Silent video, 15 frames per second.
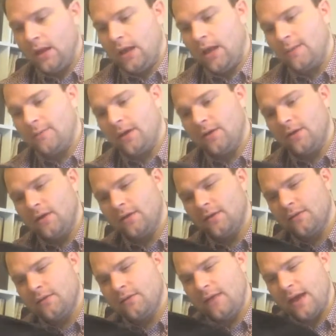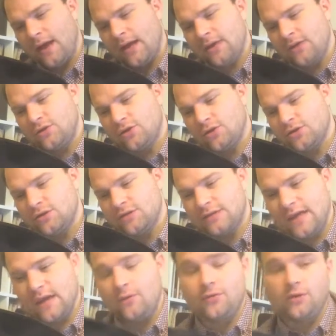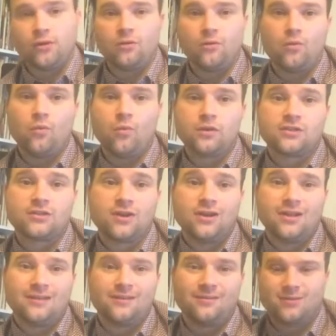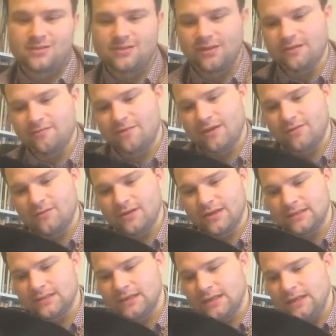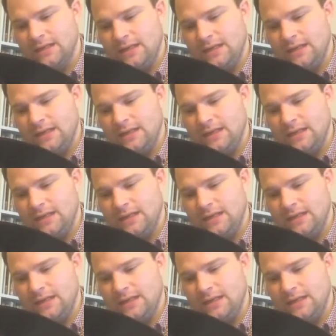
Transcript: And other than that, it doesn't tell you what side the record is.